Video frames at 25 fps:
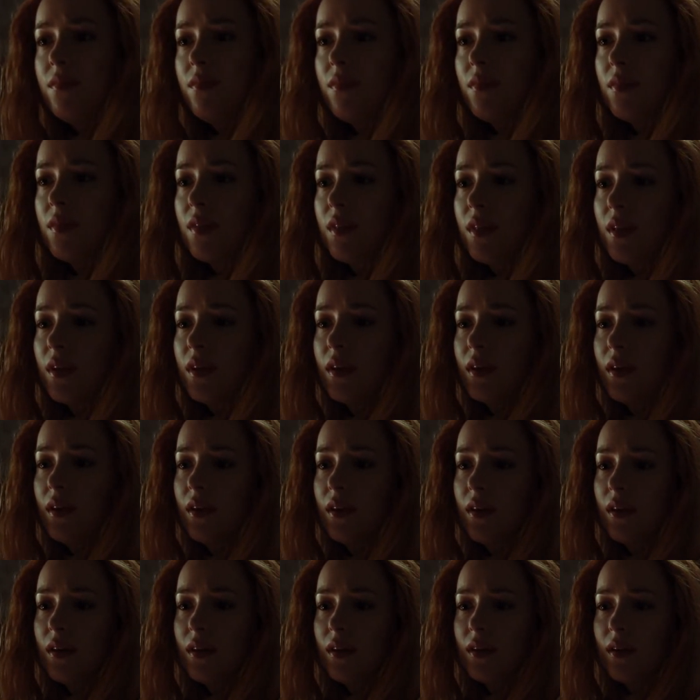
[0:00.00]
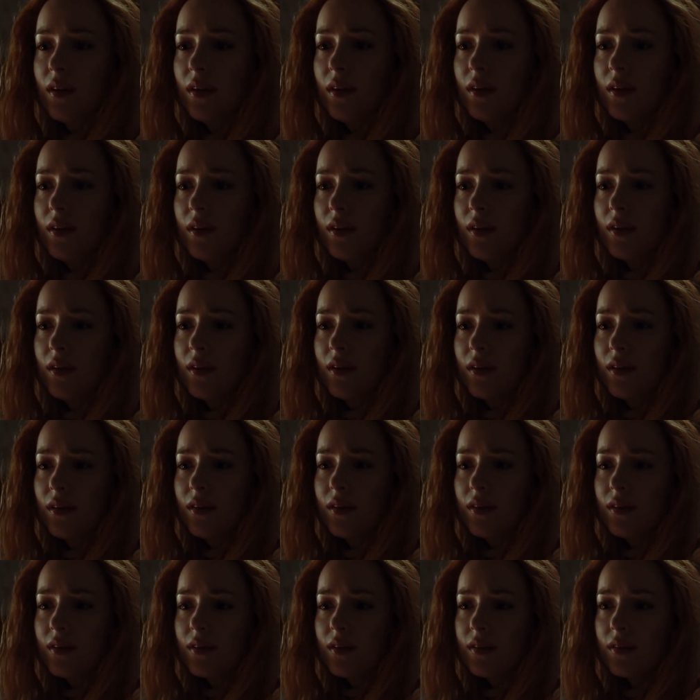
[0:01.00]

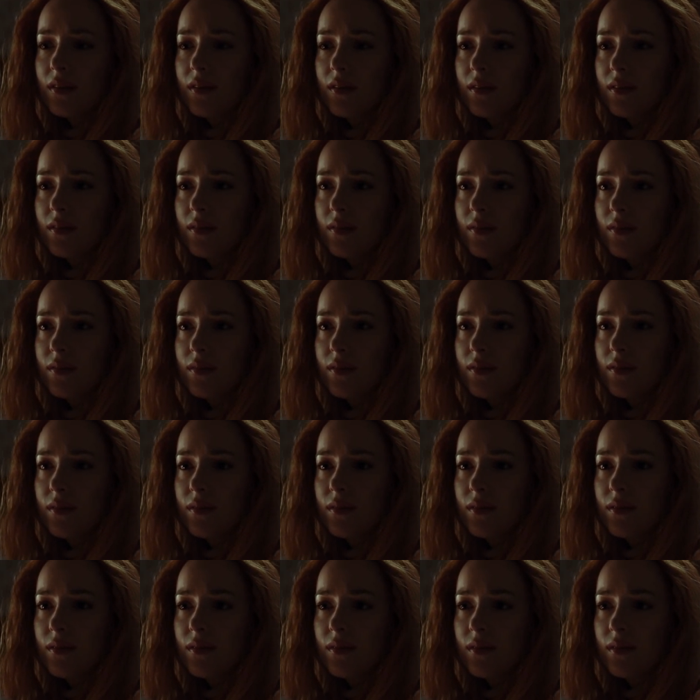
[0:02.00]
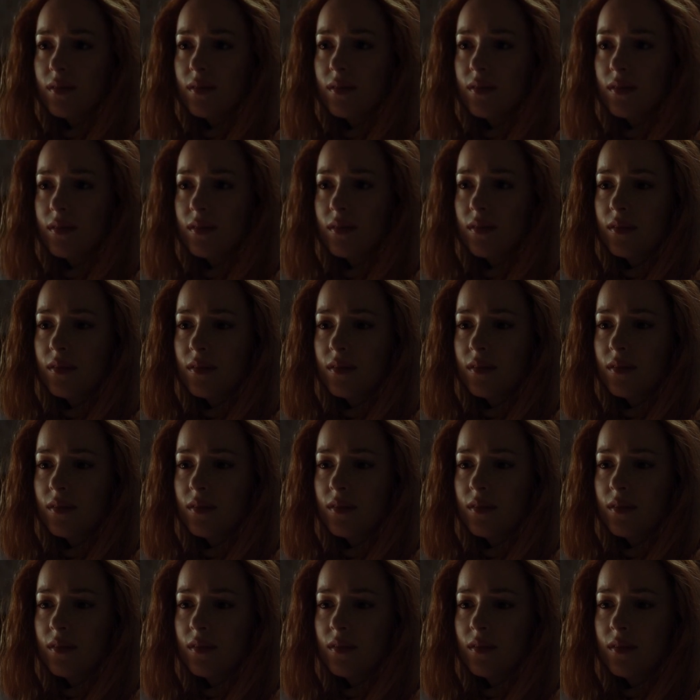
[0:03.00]

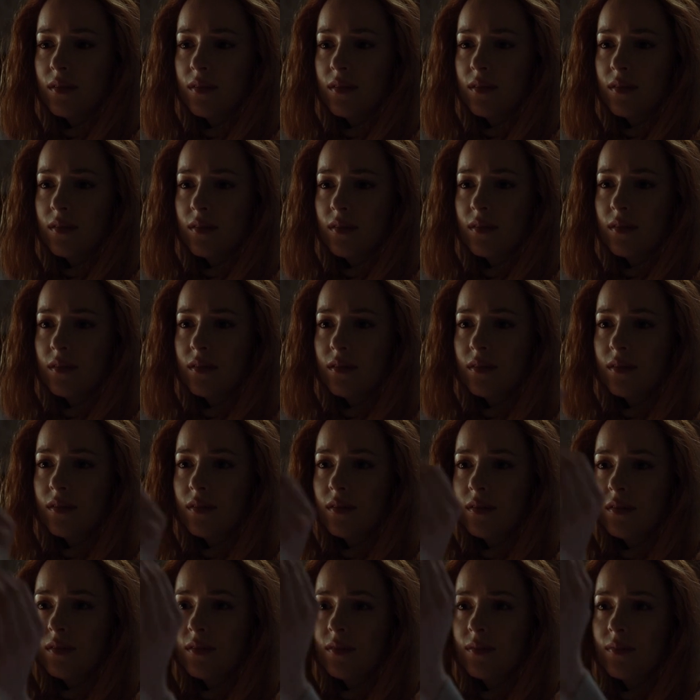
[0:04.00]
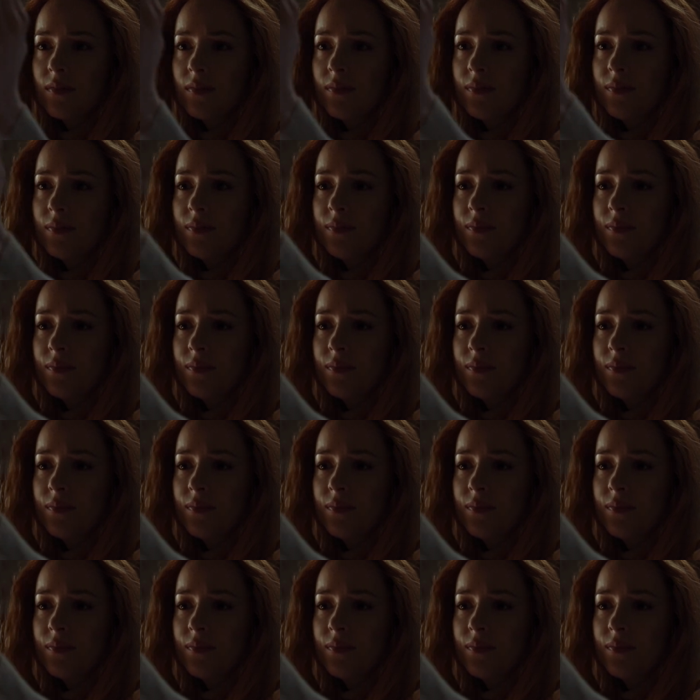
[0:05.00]
Nobody speaks.